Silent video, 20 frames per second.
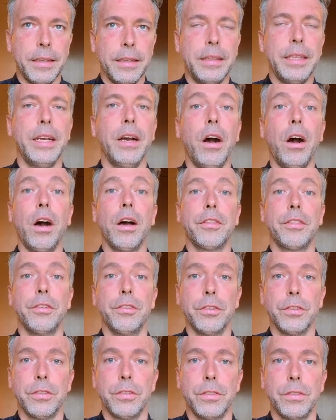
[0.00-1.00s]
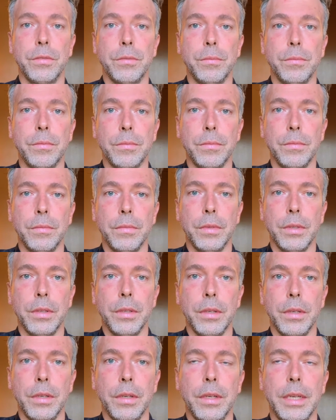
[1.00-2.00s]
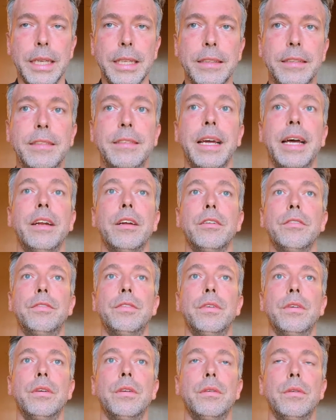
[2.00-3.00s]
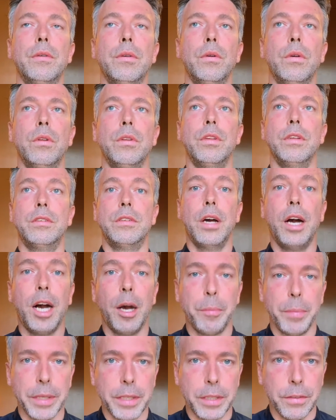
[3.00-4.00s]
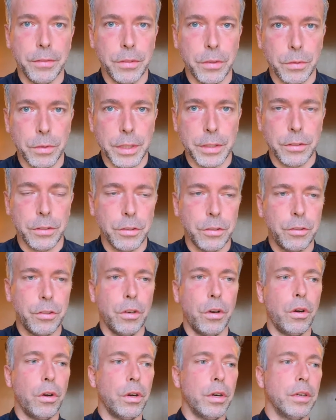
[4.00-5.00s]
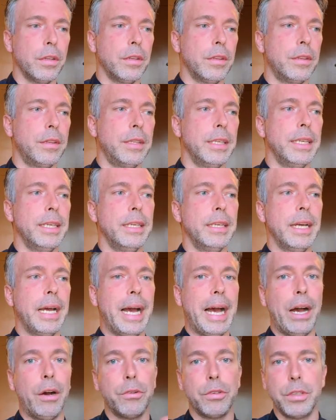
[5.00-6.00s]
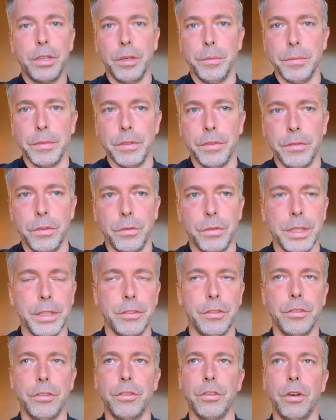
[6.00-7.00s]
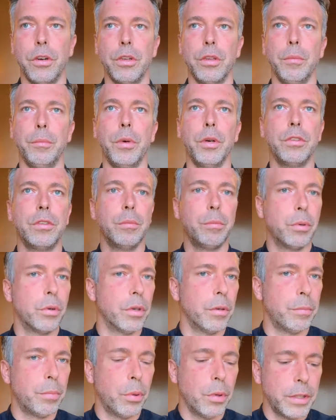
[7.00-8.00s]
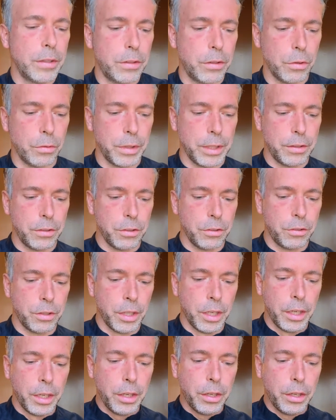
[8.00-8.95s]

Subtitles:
the authors instead of the topic of the research or the outcomes of the research or the most important points of the research.